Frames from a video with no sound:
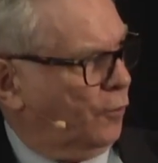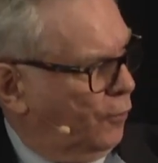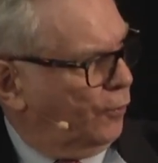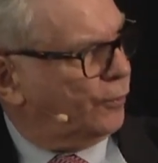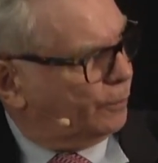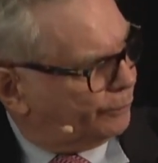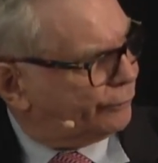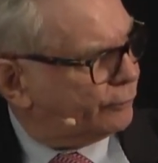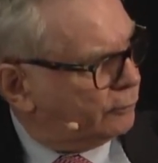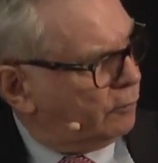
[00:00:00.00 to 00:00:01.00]
the route.
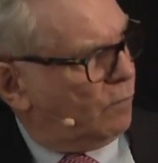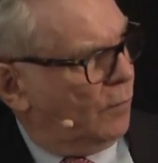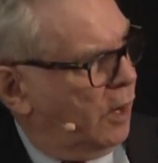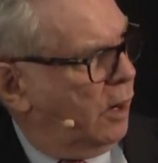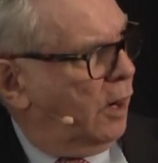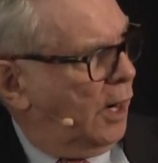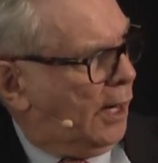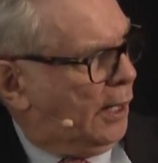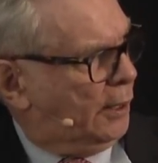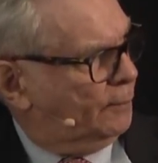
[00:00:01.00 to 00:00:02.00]

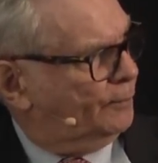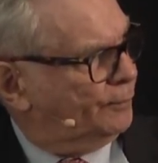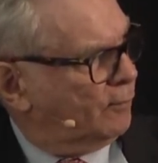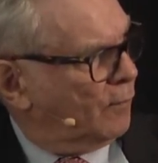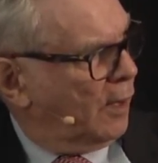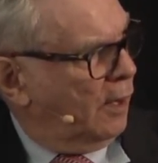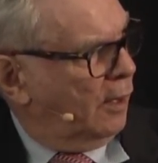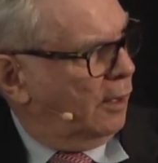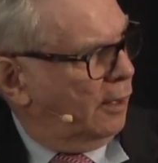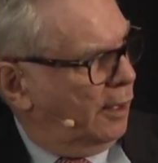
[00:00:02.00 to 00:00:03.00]
Um,
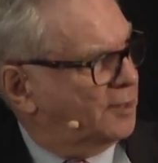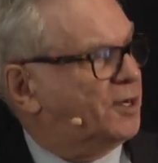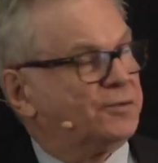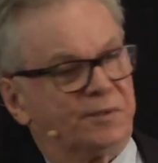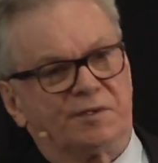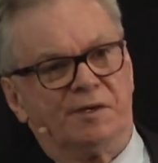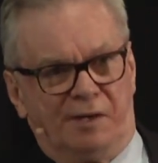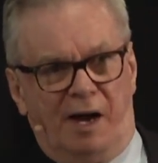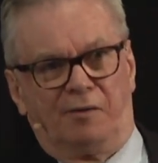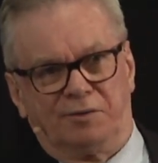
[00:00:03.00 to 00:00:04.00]
it's interesting
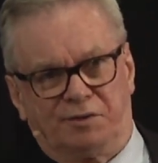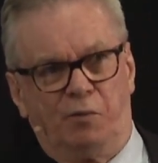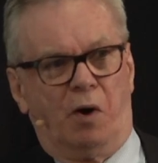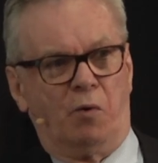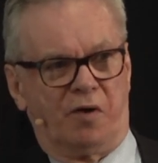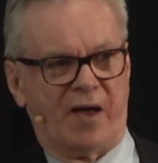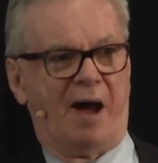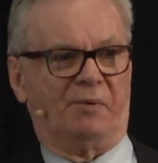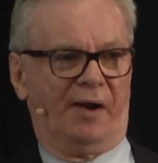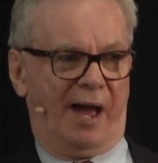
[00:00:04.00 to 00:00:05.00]
now to see what would have
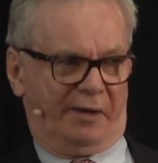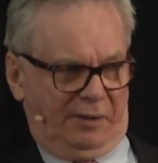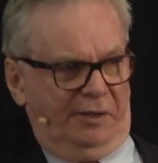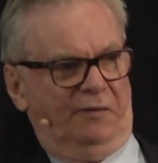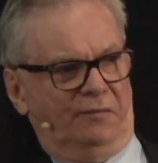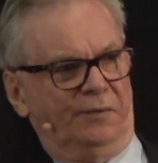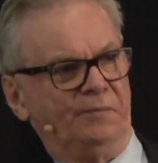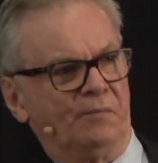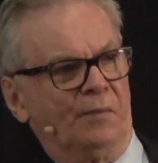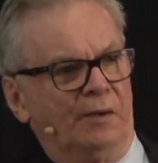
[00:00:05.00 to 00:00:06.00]
happened had he lived.
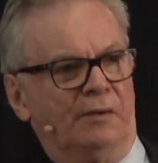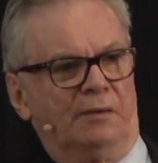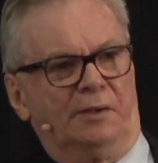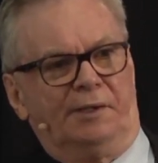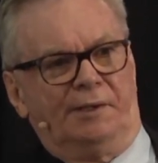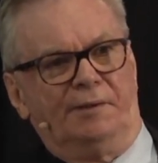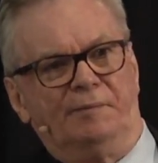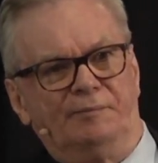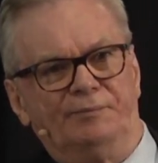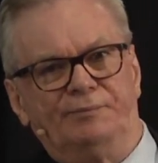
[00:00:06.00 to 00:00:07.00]

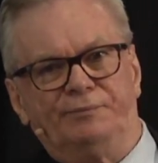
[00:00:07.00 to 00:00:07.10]
Um,